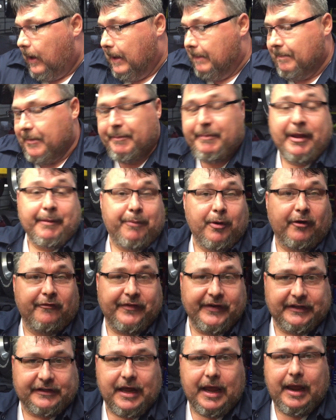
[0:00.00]
it'd be a
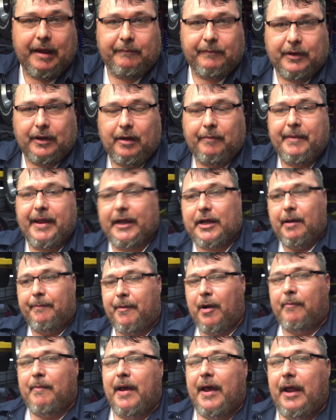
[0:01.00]
perfect time to make up
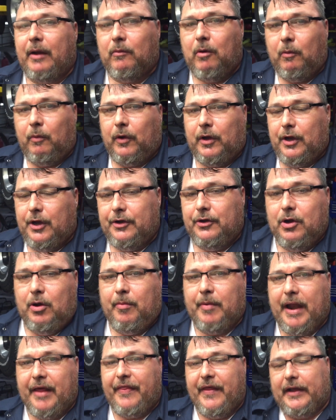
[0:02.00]
our mind what we're going to do.
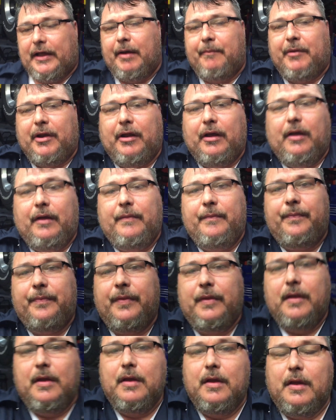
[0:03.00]
But I think I'm going to
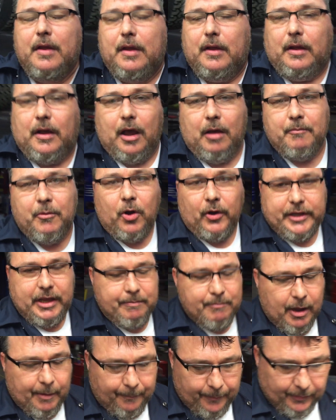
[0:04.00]
hook
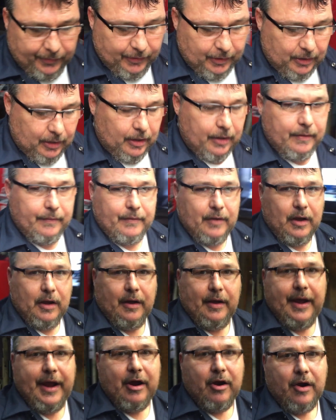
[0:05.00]
him up with a
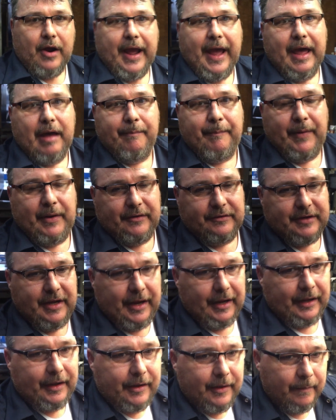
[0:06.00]
air gap
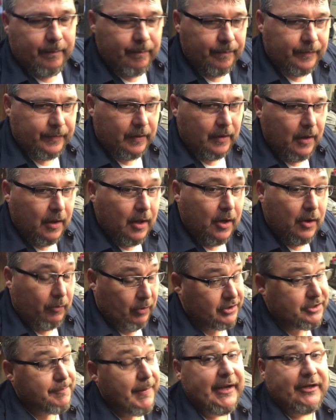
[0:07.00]
intake,
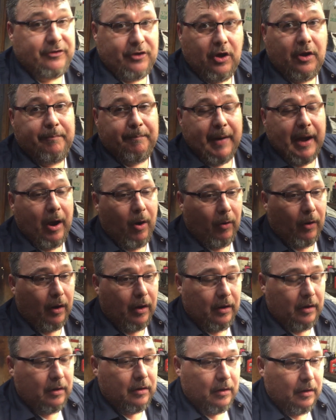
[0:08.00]
which makes good power.
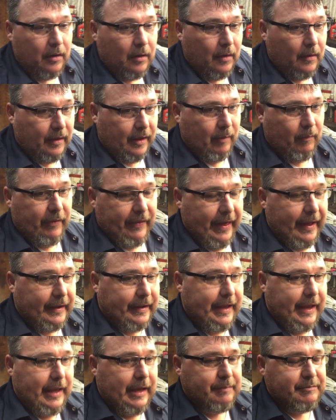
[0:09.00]
And with that
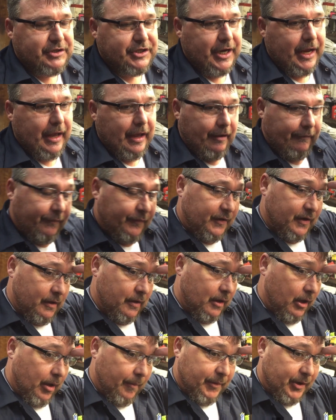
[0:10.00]
camshaft,
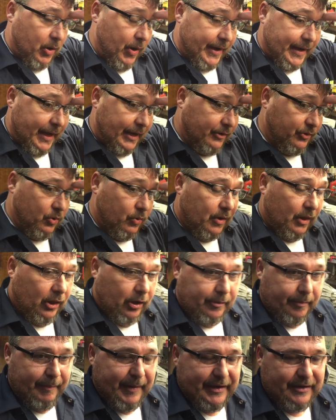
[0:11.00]
you know, I got doing a
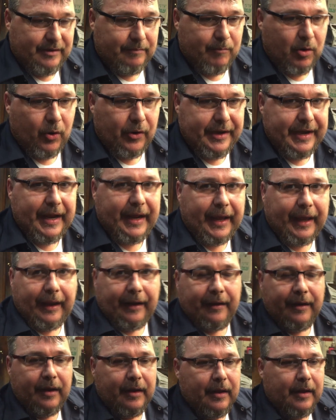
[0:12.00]
little bit more digging,